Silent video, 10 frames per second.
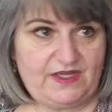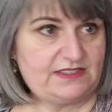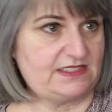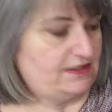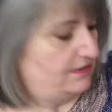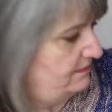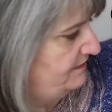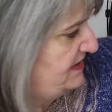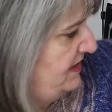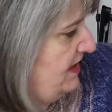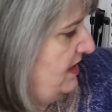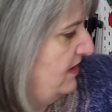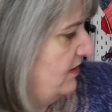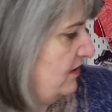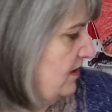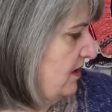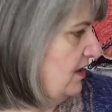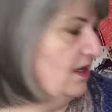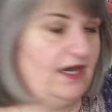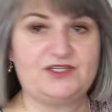It's still sitting here.
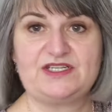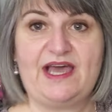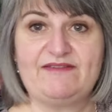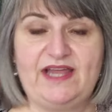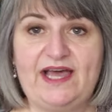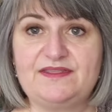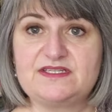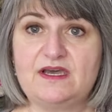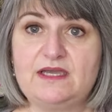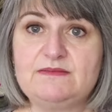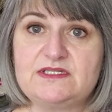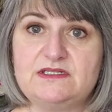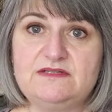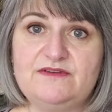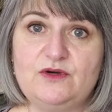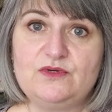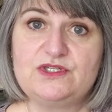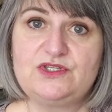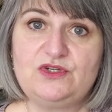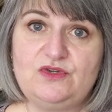I just haven't had the time to
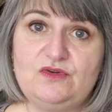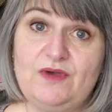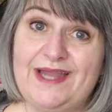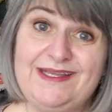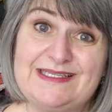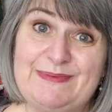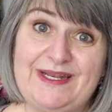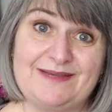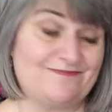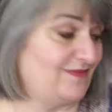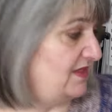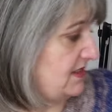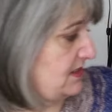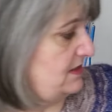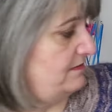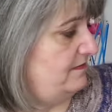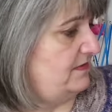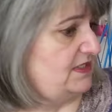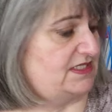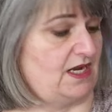devote to any spinning this,
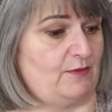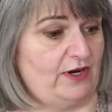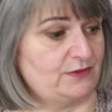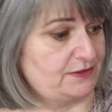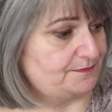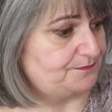this time around.